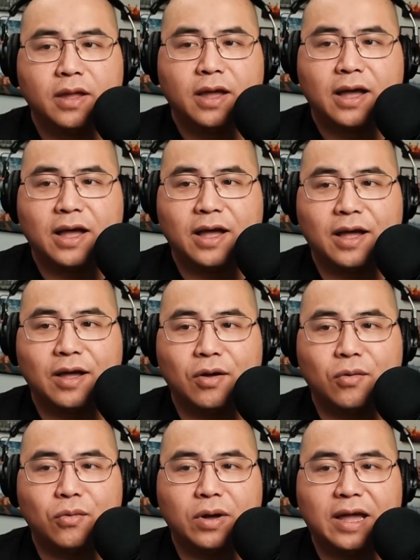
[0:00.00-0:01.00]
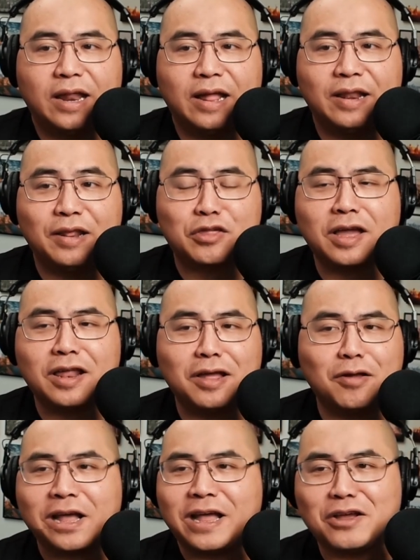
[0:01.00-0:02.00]
And it's kind
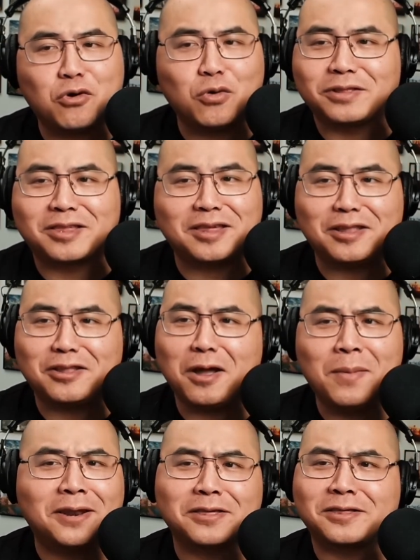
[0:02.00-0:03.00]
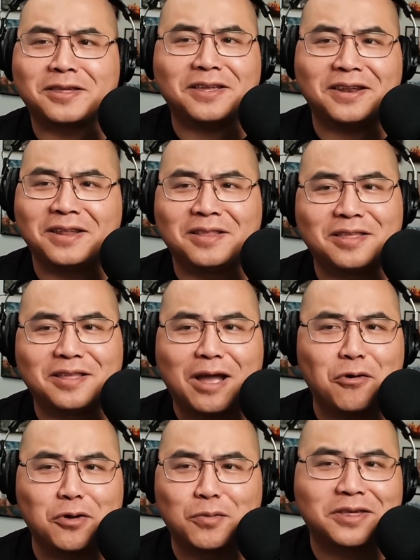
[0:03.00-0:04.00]
of cool to see Tom Hiddleston and
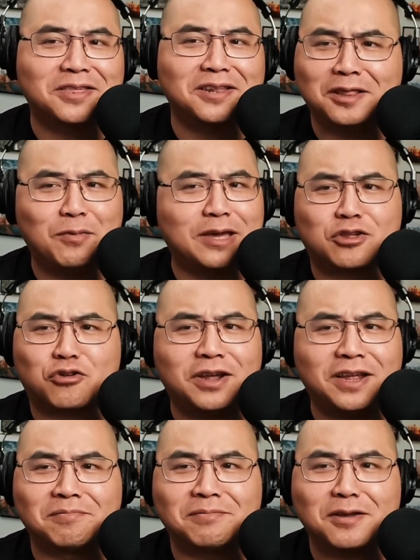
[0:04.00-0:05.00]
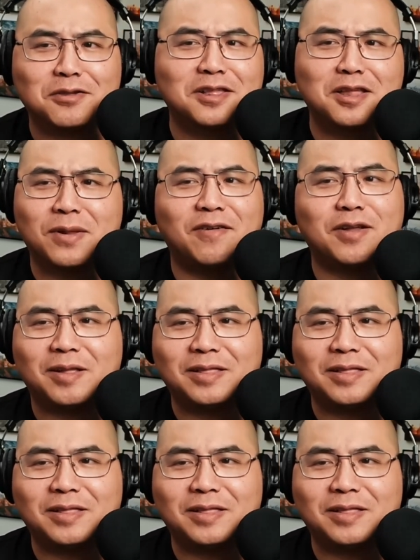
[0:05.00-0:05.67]
Owen Wilson on the big screen. That was a little bit of